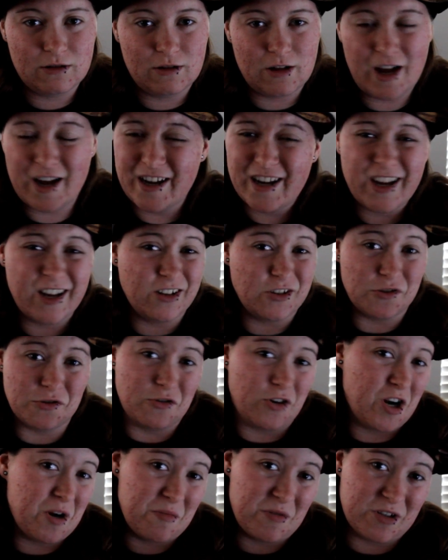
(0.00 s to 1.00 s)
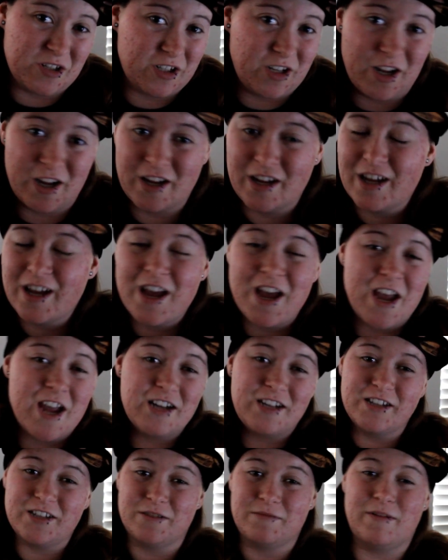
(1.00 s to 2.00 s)
I can't do grammar today.
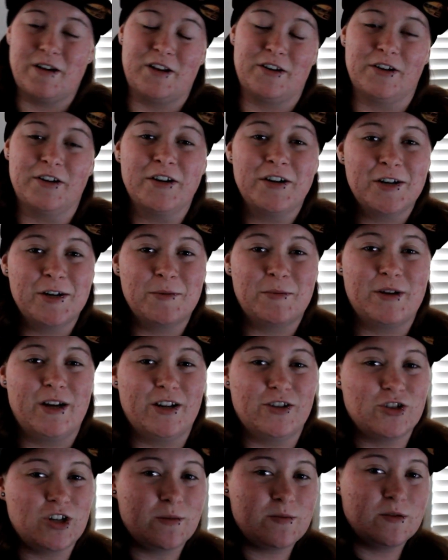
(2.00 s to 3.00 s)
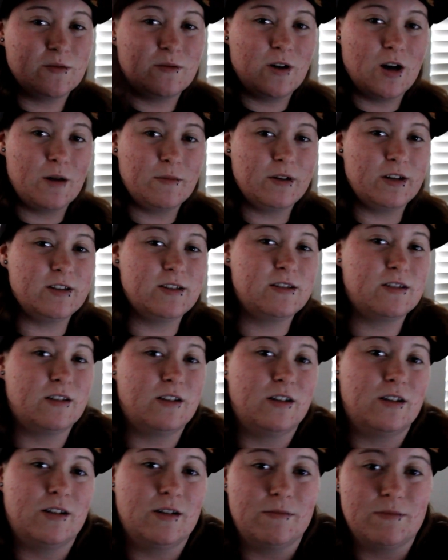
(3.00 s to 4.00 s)
It doesn't matter. But yeah, drop some comments.
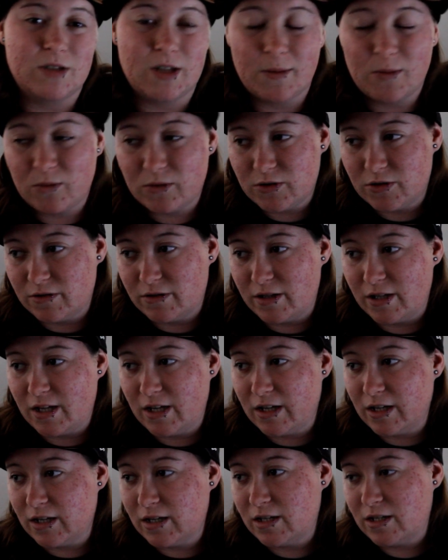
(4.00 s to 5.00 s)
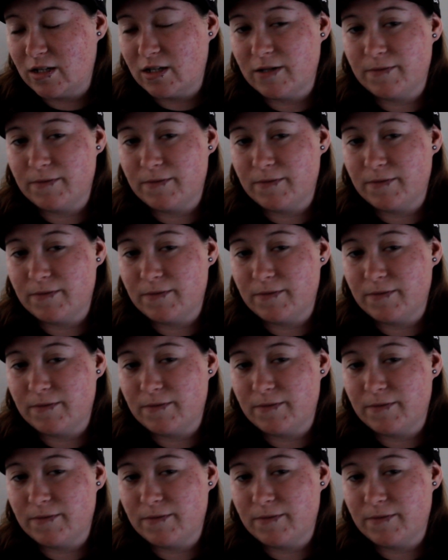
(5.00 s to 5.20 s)
Um, tell me what you think.